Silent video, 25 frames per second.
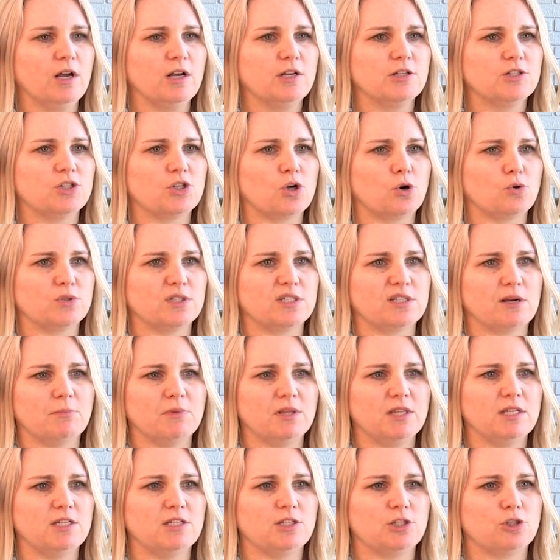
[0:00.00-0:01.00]
So some
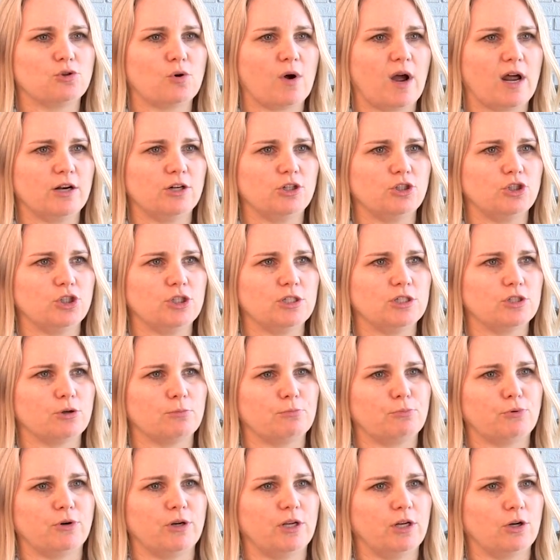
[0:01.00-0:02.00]
of these strategies are
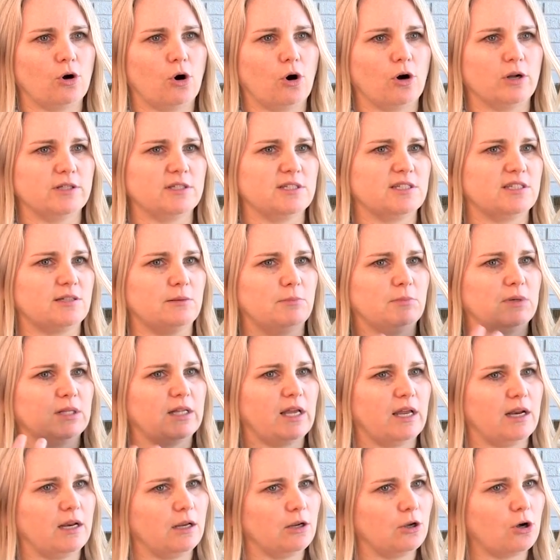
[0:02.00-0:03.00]
putting on
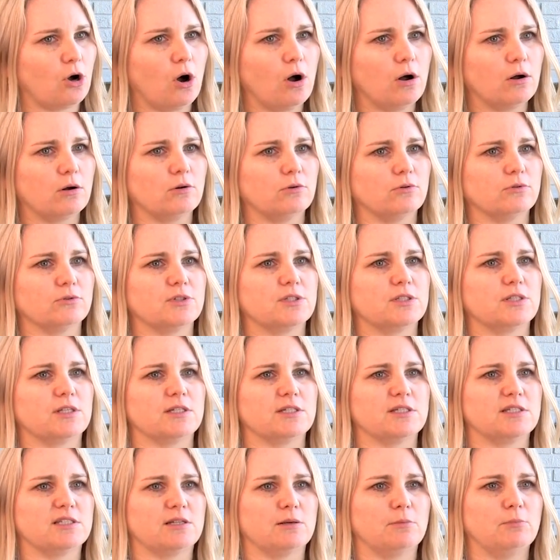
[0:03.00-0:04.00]
simulating goggles
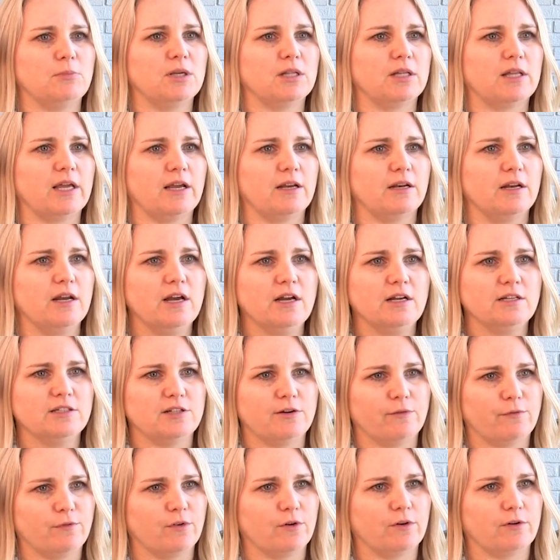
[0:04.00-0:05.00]
that simulate
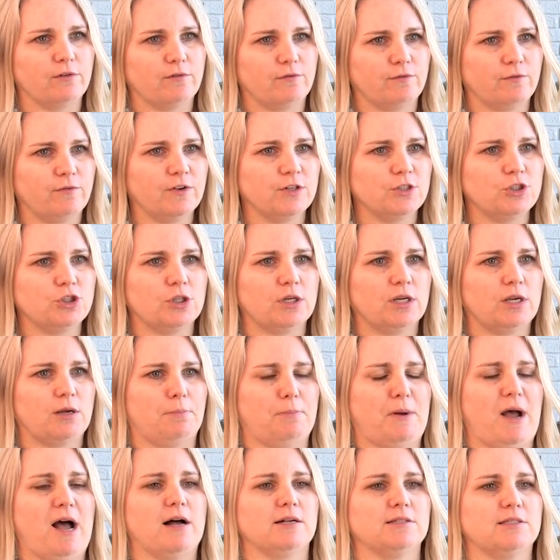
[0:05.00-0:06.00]
different vision
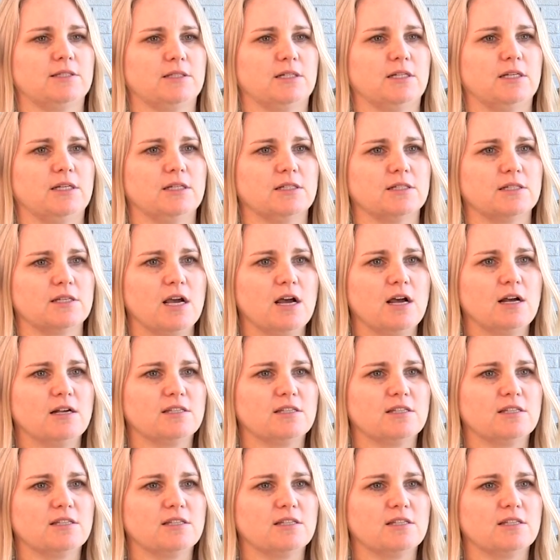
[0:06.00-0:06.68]
capacities.